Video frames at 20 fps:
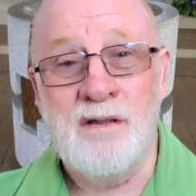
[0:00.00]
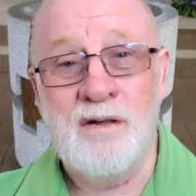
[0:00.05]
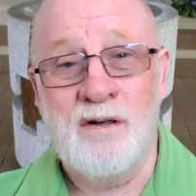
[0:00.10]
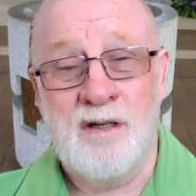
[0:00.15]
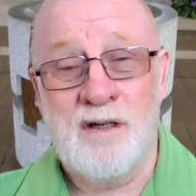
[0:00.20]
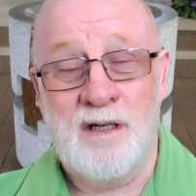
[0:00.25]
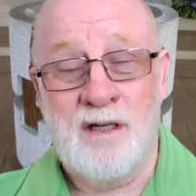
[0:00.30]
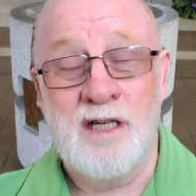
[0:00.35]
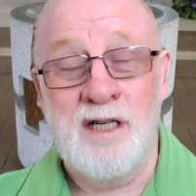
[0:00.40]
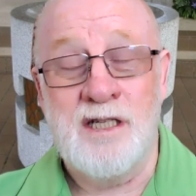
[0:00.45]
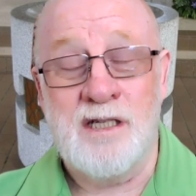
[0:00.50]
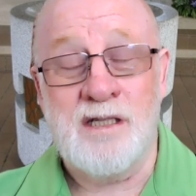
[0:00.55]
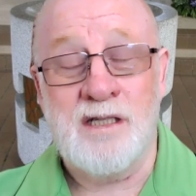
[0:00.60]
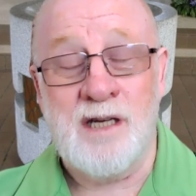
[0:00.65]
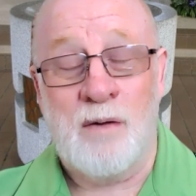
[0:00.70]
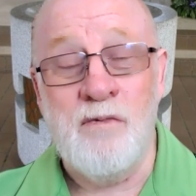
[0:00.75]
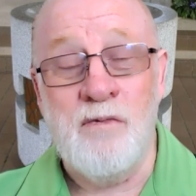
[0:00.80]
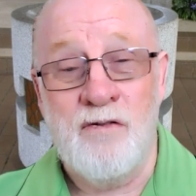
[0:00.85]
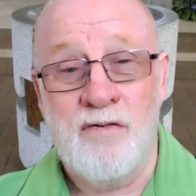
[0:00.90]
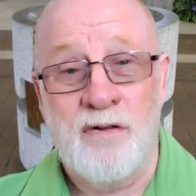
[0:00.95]
or at least
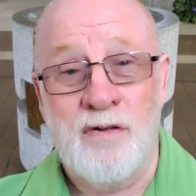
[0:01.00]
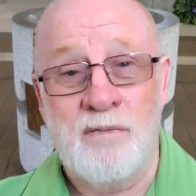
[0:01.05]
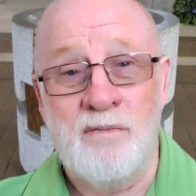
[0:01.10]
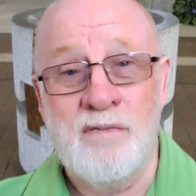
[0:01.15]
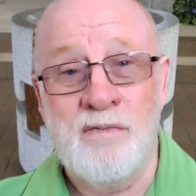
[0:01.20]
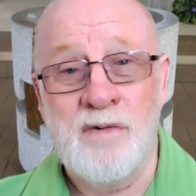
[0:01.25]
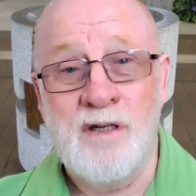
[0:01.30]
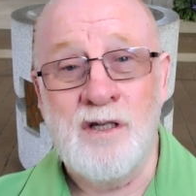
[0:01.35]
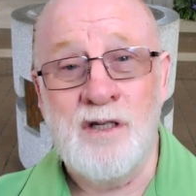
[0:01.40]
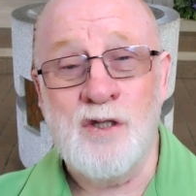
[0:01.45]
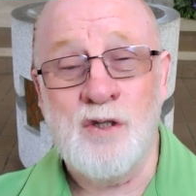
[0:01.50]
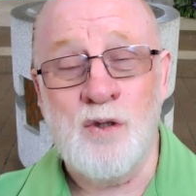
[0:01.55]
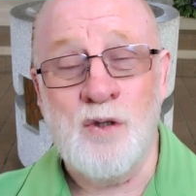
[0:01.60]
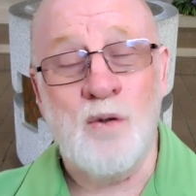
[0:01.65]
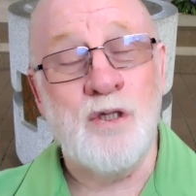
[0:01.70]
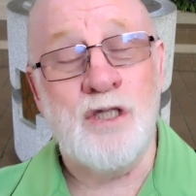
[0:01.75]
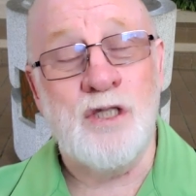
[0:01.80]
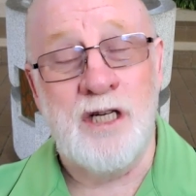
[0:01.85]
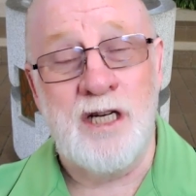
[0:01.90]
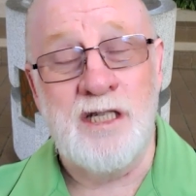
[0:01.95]
some of them
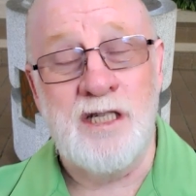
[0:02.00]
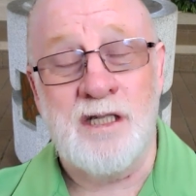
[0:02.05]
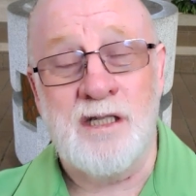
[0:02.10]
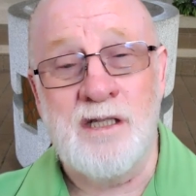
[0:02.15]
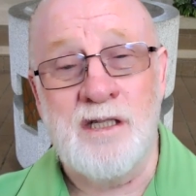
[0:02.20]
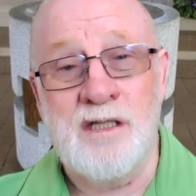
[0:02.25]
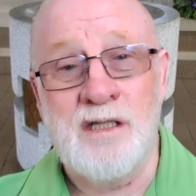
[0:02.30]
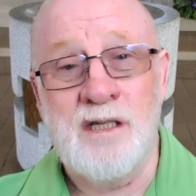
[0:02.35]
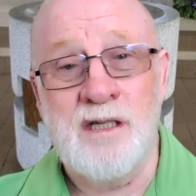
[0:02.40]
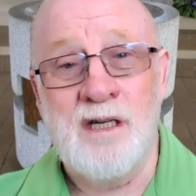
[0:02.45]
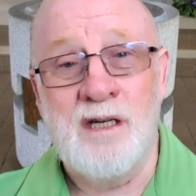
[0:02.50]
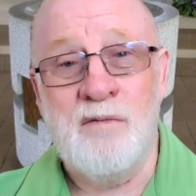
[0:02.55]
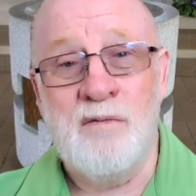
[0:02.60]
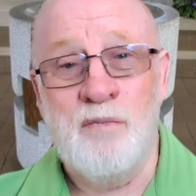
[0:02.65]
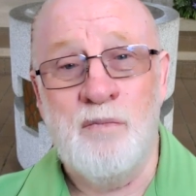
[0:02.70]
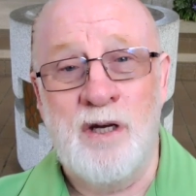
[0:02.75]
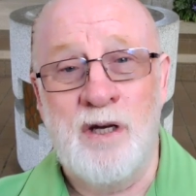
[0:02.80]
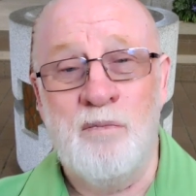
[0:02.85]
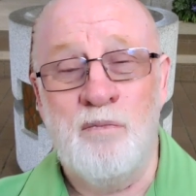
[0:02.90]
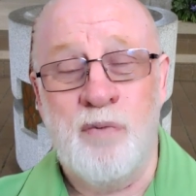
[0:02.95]
saw, Jesus
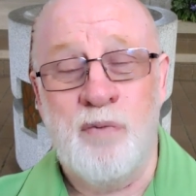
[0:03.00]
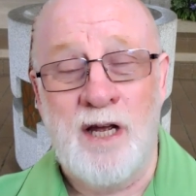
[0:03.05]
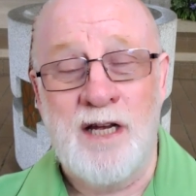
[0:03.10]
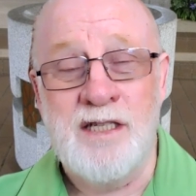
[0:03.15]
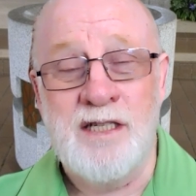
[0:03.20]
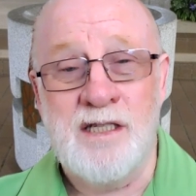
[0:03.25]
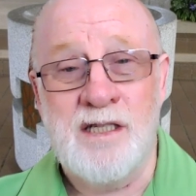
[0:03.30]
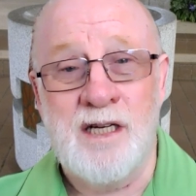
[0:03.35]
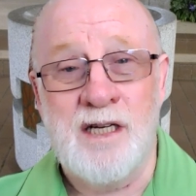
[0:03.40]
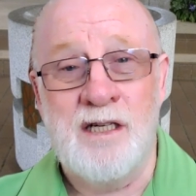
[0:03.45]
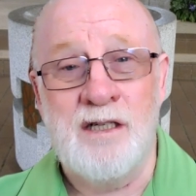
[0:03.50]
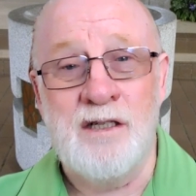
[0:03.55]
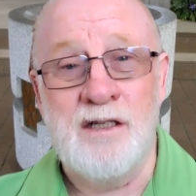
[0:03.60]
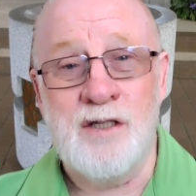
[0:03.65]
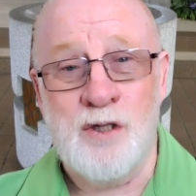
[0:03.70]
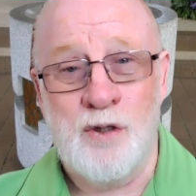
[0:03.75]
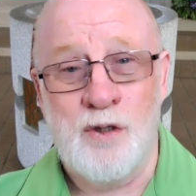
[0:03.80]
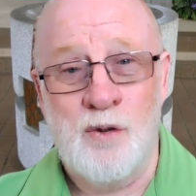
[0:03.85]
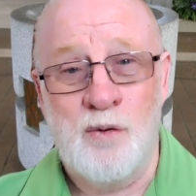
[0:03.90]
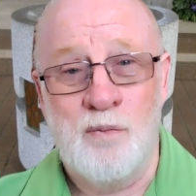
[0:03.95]
being placed in a
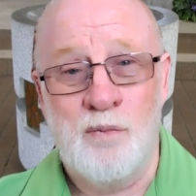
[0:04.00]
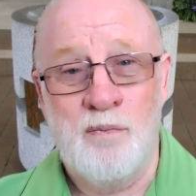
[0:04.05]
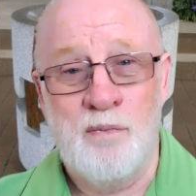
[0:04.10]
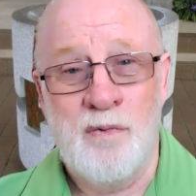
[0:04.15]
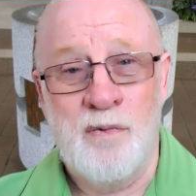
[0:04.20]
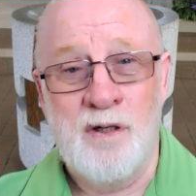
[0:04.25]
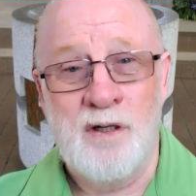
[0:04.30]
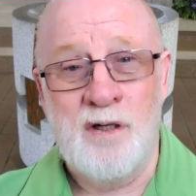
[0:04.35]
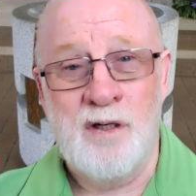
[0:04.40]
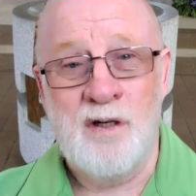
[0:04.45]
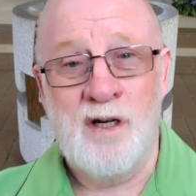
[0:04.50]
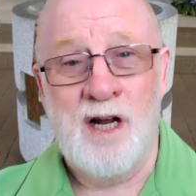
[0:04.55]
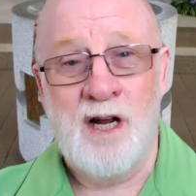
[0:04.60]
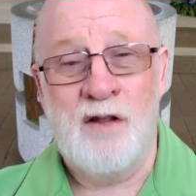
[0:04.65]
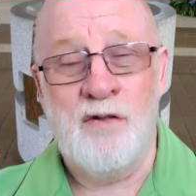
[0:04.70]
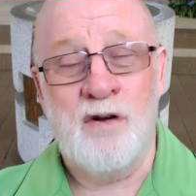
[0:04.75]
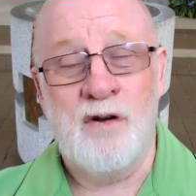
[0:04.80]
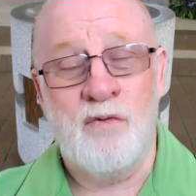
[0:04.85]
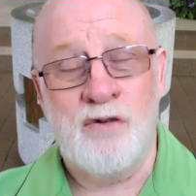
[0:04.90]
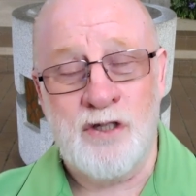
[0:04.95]
tomb,
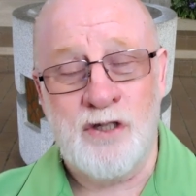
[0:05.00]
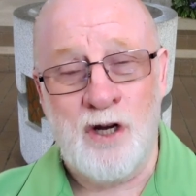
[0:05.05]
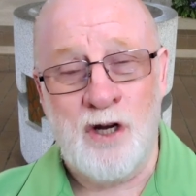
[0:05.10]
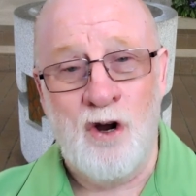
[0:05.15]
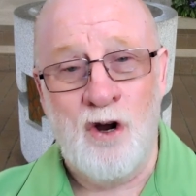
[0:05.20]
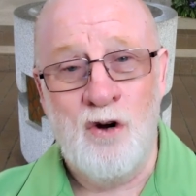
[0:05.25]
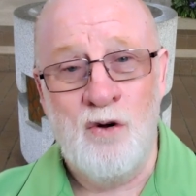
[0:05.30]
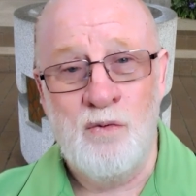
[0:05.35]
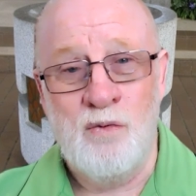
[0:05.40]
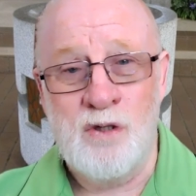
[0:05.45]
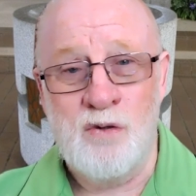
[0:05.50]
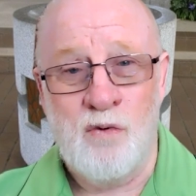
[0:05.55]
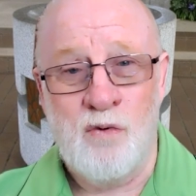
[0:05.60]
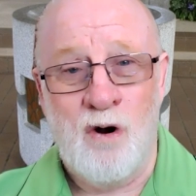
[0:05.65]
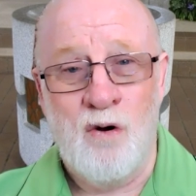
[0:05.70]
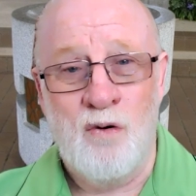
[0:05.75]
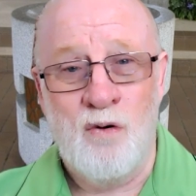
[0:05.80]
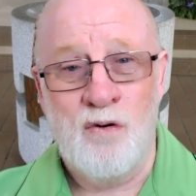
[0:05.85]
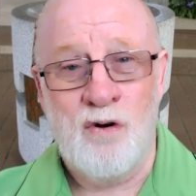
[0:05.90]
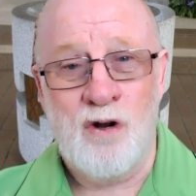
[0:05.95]
and the stone was
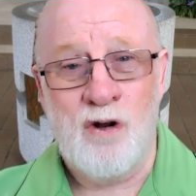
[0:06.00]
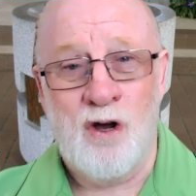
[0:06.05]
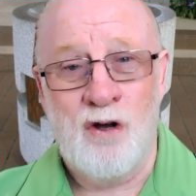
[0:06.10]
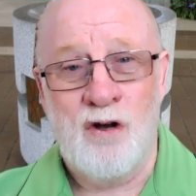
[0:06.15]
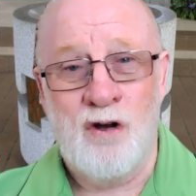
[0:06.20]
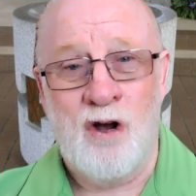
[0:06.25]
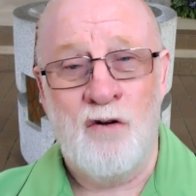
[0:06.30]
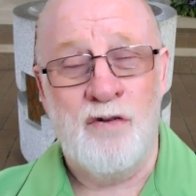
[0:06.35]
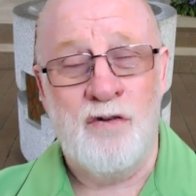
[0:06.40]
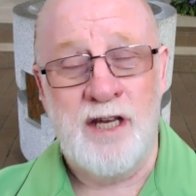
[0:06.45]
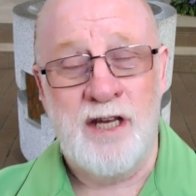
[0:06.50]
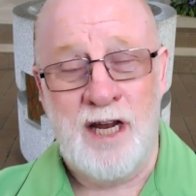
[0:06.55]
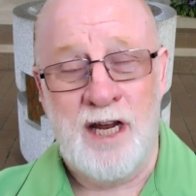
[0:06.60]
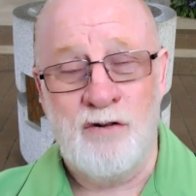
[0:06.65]
rolled over the